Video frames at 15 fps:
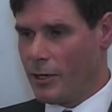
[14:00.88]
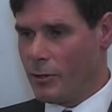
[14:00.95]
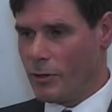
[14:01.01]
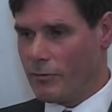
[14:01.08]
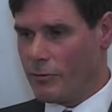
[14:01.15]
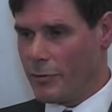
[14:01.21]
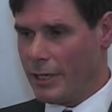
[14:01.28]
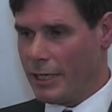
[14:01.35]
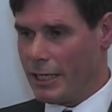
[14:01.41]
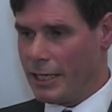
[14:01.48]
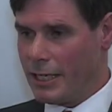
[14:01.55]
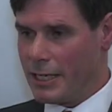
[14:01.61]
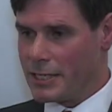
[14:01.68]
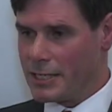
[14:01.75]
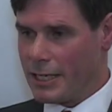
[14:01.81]
Well, for many
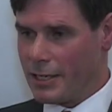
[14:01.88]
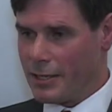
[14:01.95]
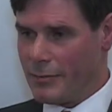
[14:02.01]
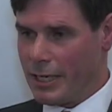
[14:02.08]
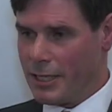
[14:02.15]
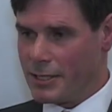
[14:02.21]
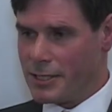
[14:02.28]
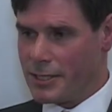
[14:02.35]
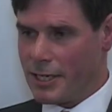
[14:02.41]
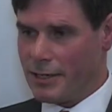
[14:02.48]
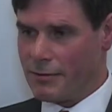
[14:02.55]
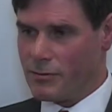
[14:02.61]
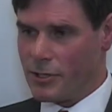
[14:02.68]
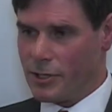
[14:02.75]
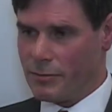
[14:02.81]
years now, the mainstay
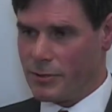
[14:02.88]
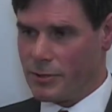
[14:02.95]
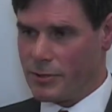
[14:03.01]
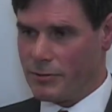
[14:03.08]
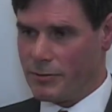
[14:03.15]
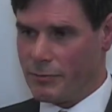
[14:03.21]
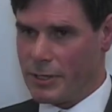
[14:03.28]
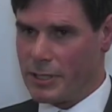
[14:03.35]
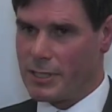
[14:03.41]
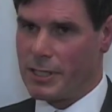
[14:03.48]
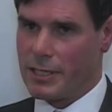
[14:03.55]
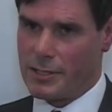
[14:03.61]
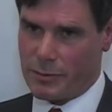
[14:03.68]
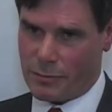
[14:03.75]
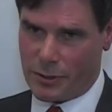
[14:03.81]
of treatment of
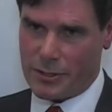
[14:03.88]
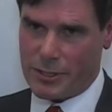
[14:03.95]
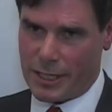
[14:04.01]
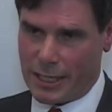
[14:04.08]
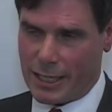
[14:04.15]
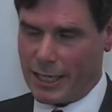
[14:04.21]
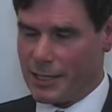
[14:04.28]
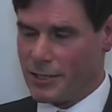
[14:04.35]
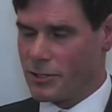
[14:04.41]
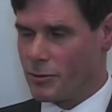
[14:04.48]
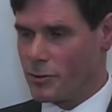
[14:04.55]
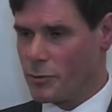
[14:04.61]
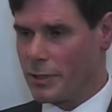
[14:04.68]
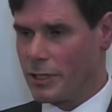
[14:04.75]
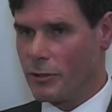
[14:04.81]
metastatic prostate cancer
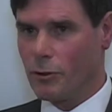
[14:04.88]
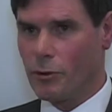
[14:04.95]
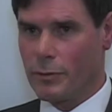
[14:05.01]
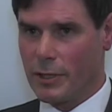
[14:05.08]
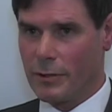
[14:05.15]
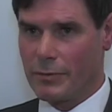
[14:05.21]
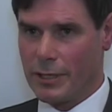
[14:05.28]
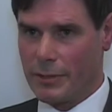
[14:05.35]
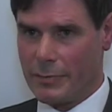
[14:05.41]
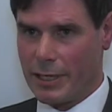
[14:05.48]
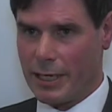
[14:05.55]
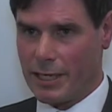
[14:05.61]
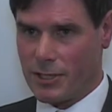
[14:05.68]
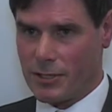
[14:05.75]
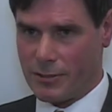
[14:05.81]
has been hormone
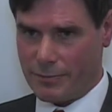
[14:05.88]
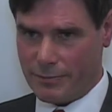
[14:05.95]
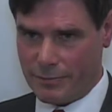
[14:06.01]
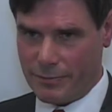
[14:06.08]
manipulation,